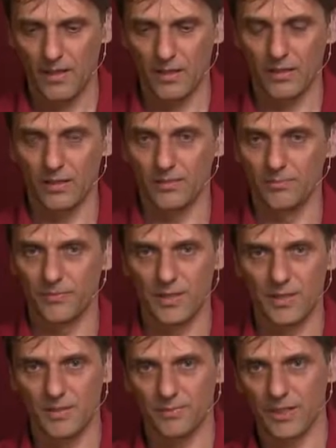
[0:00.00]
Uh, there
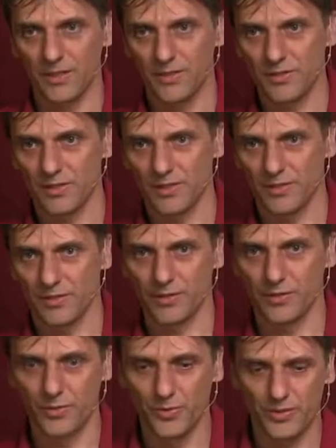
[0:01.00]
are some techniques as a
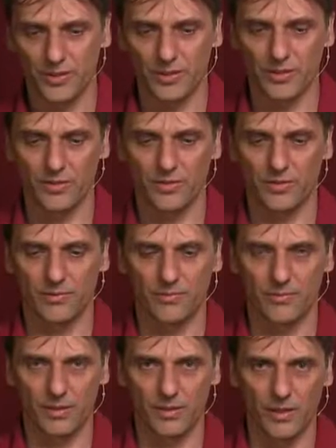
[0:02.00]
reduced tillage,
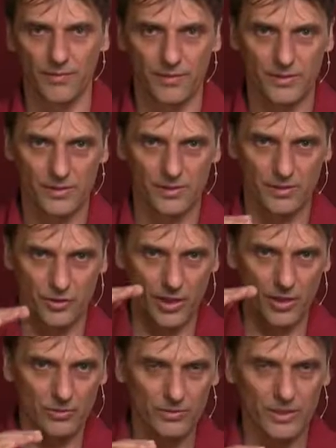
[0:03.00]
uh, if it's
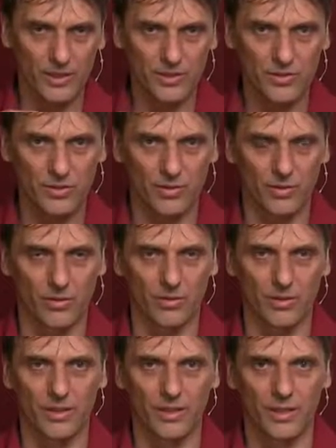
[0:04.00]
shallow tillage
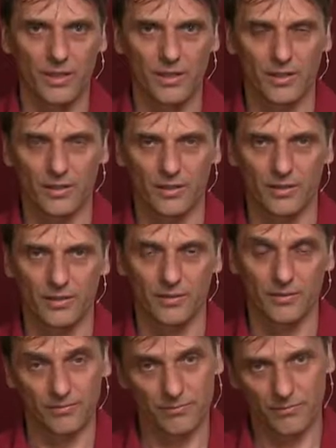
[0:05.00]
or uh,
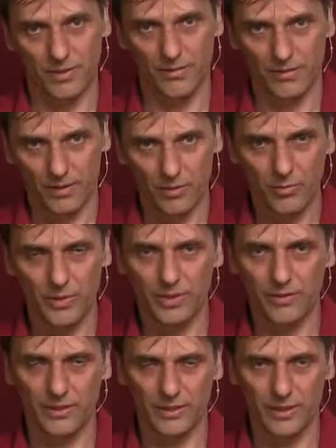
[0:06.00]
it could be
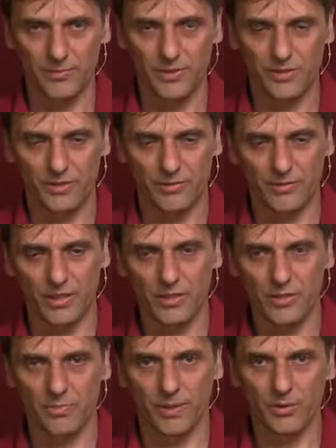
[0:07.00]
even deep
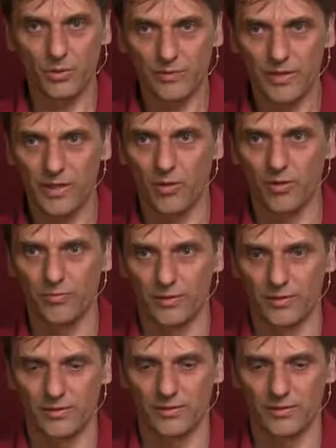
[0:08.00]
tillage, but not very often